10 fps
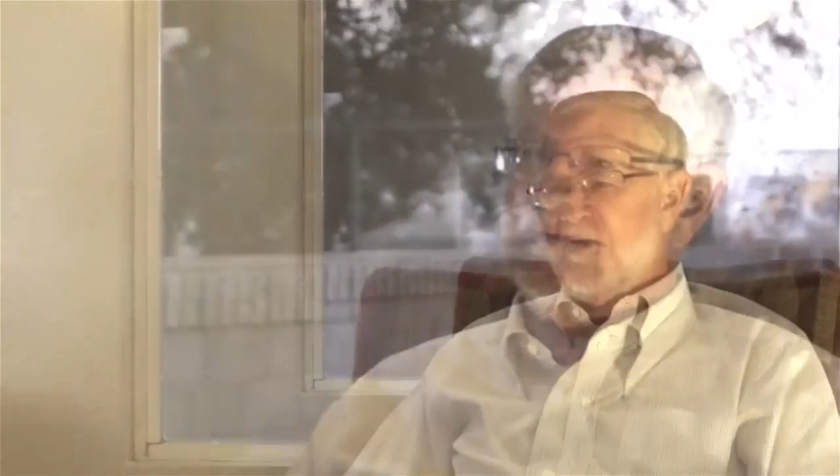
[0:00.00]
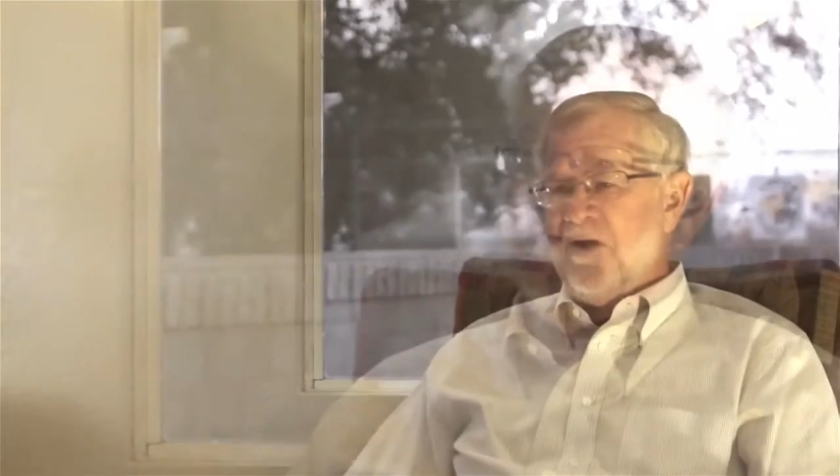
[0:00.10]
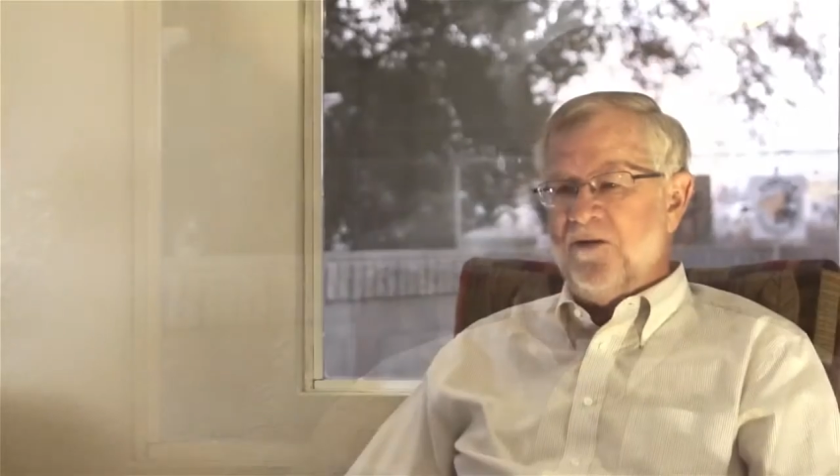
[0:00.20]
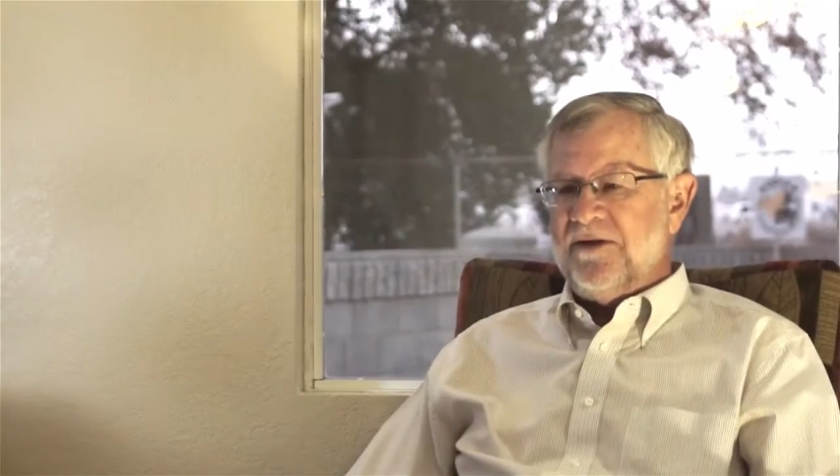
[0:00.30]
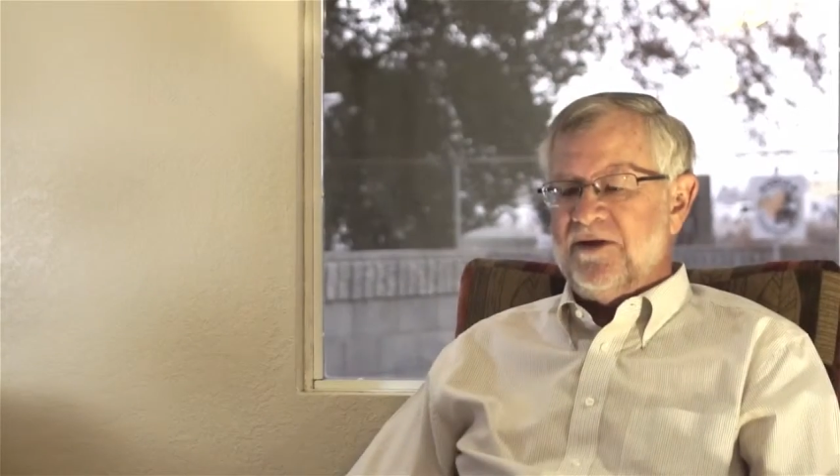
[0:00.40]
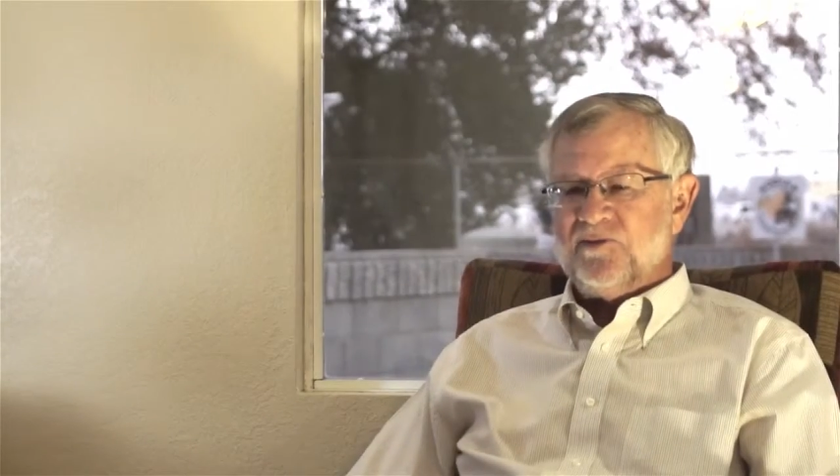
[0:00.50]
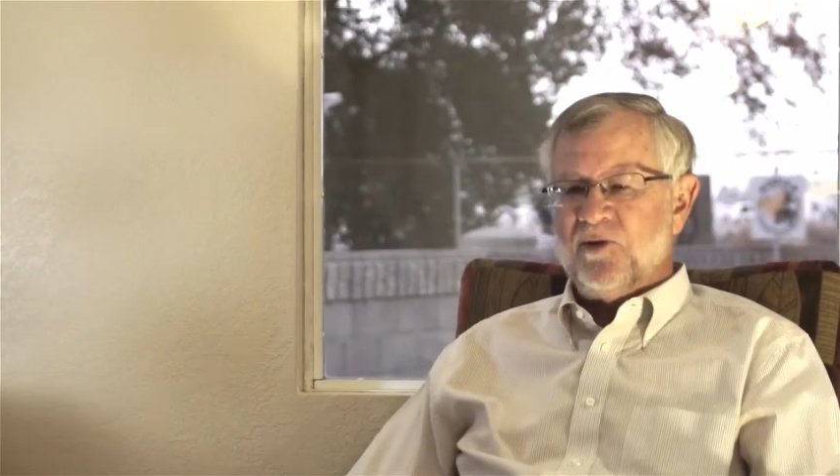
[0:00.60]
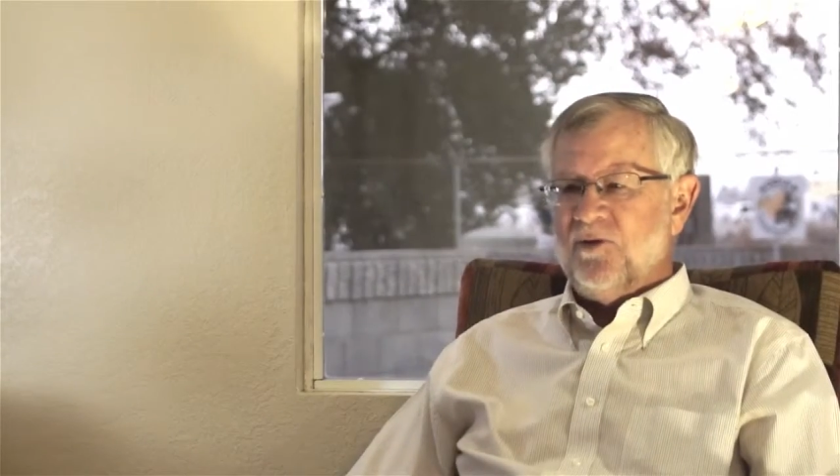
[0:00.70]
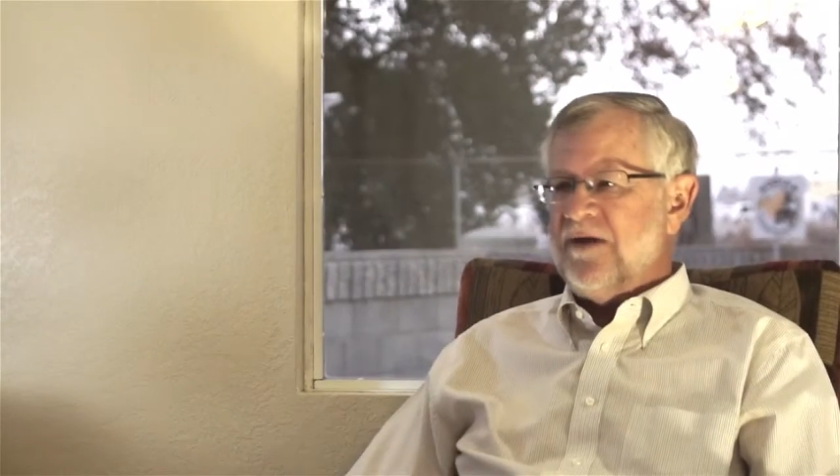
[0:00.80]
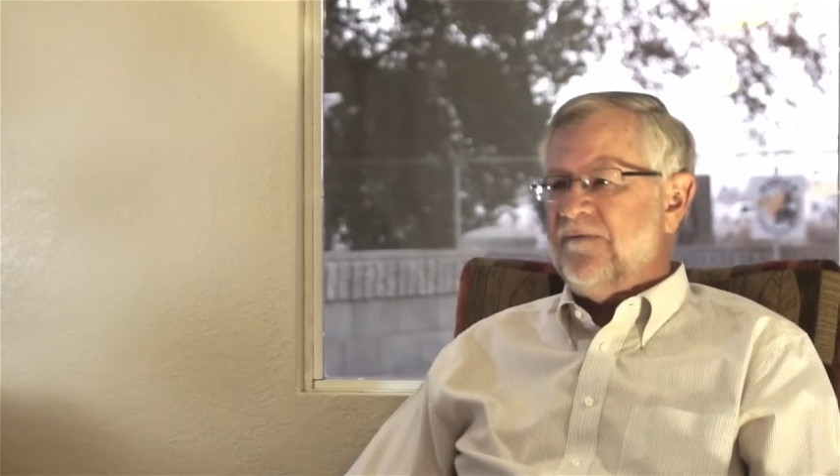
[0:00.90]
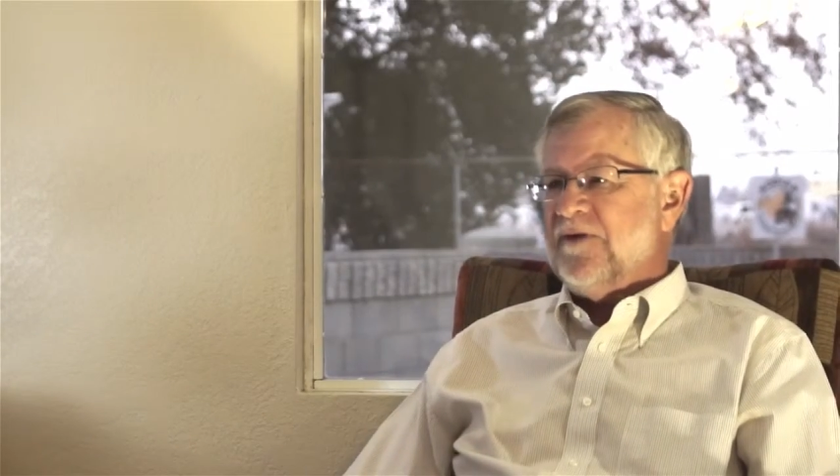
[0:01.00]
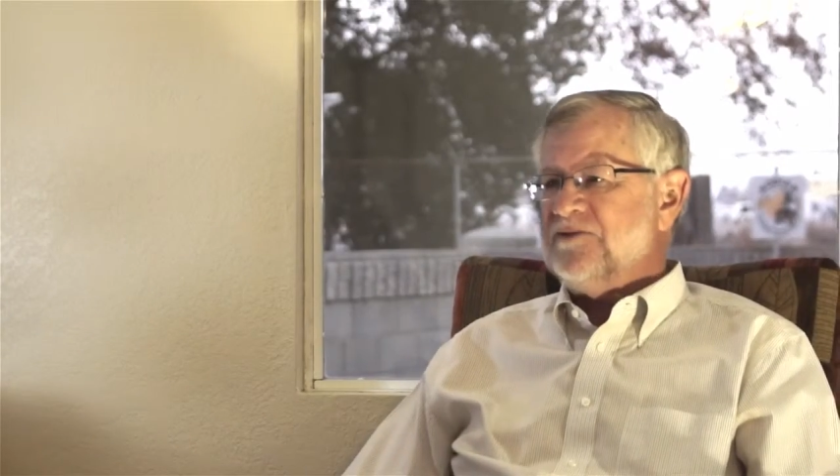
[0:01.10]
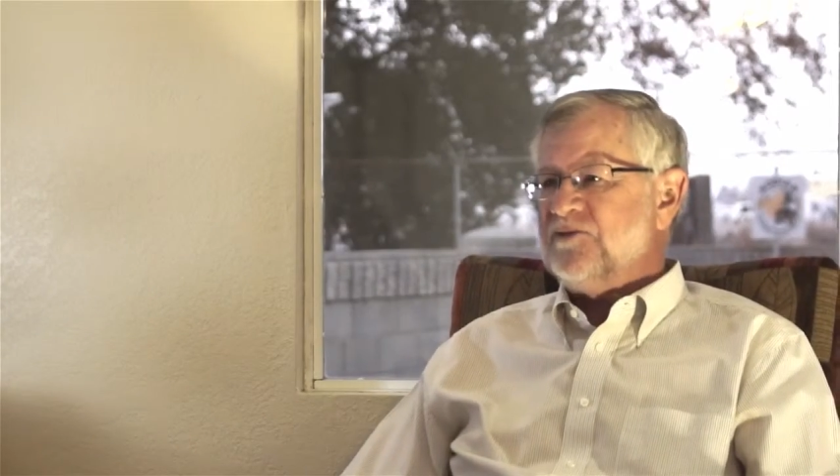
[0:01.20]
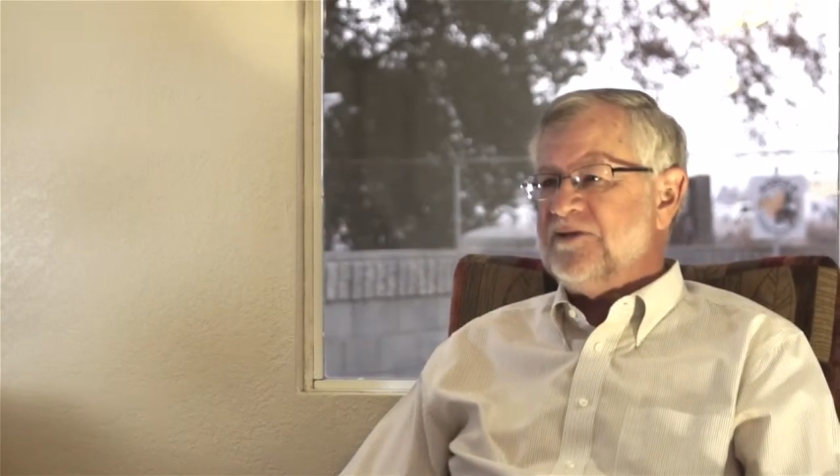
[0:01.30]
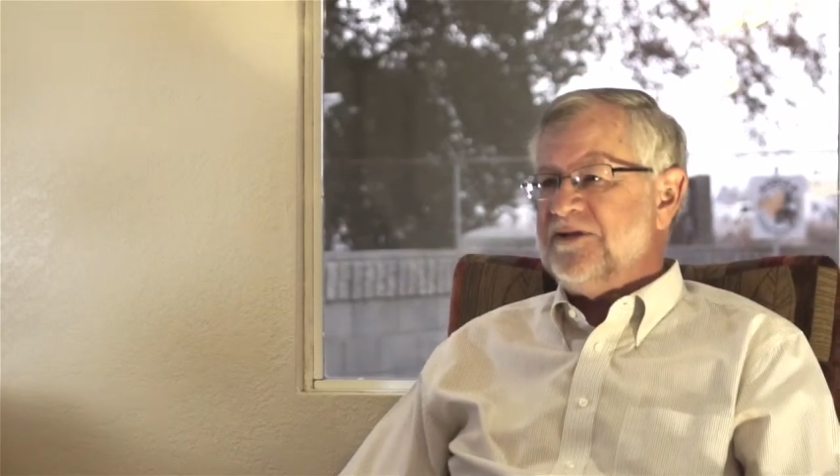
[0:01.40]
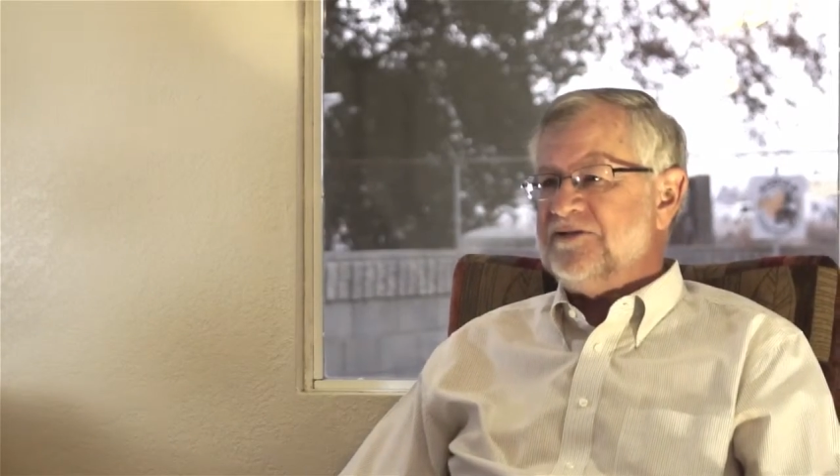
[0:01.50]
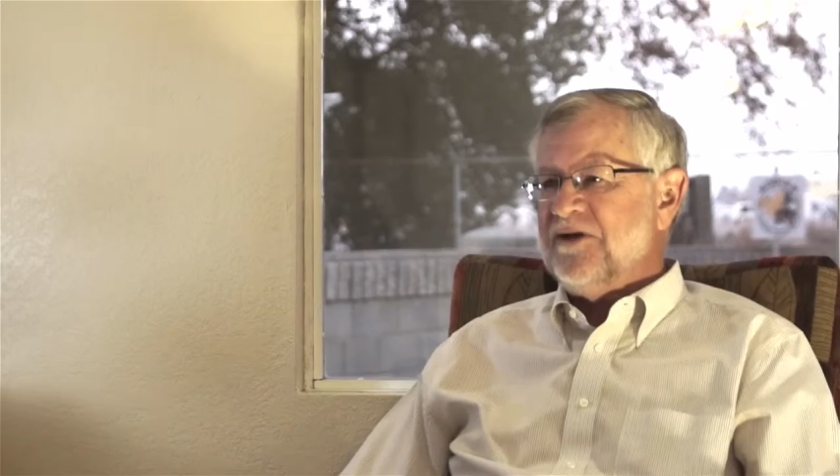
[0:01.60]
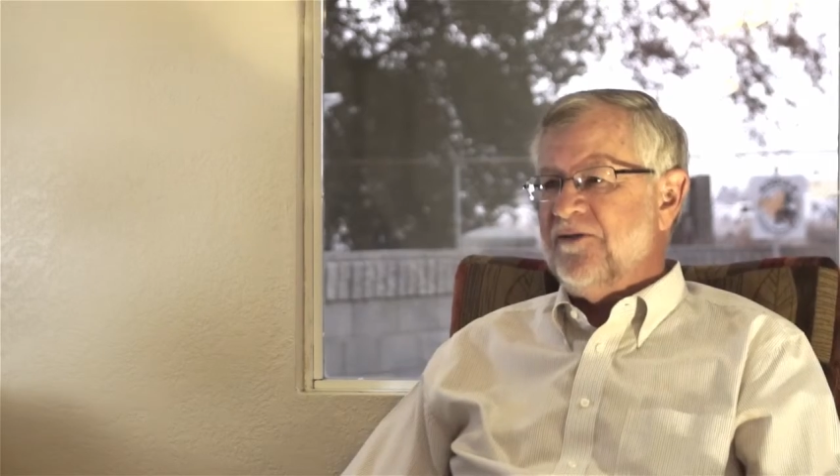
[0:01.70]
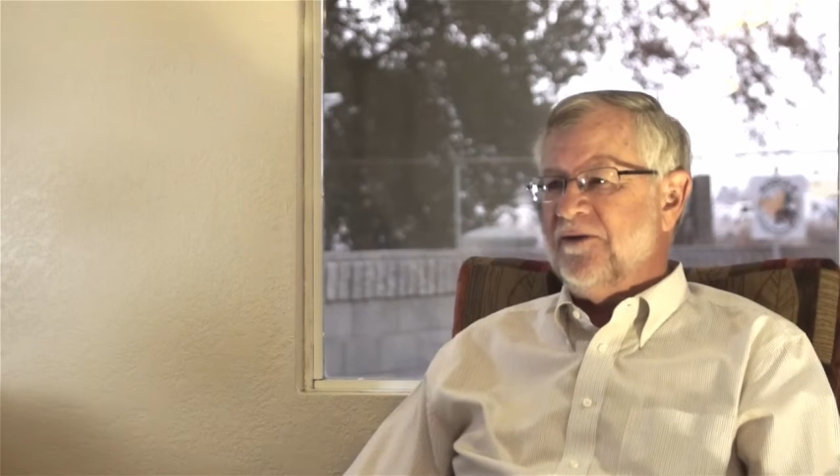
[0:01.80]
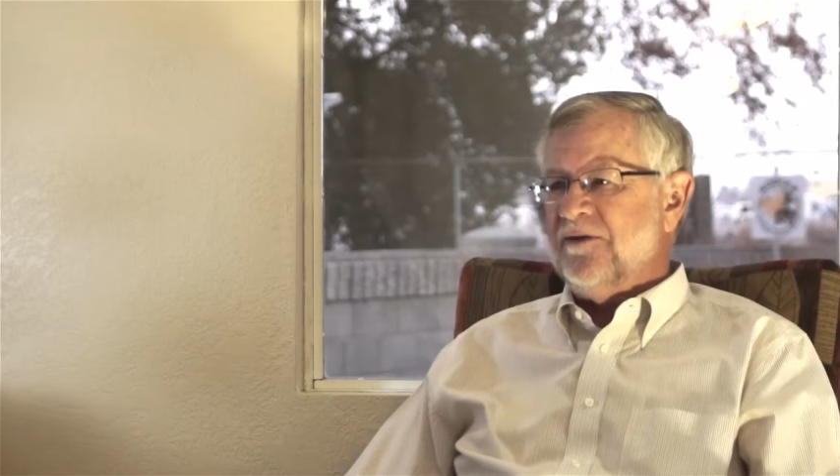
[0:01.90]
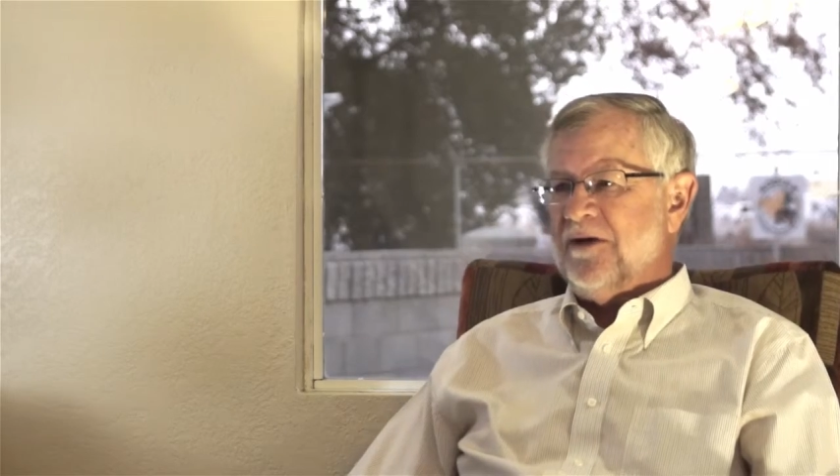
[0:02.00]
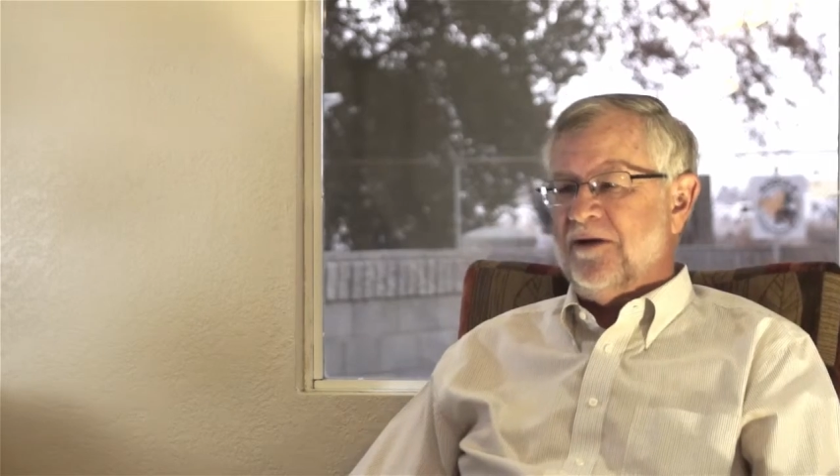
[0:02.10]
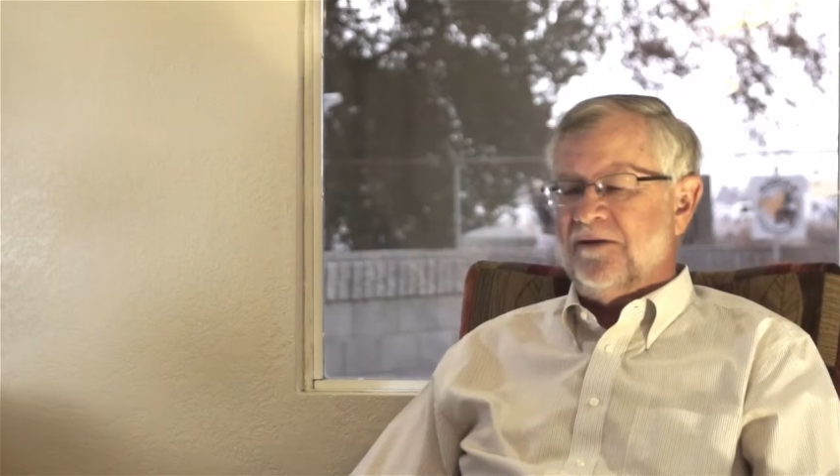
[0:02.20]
All the kids were great friends with each other.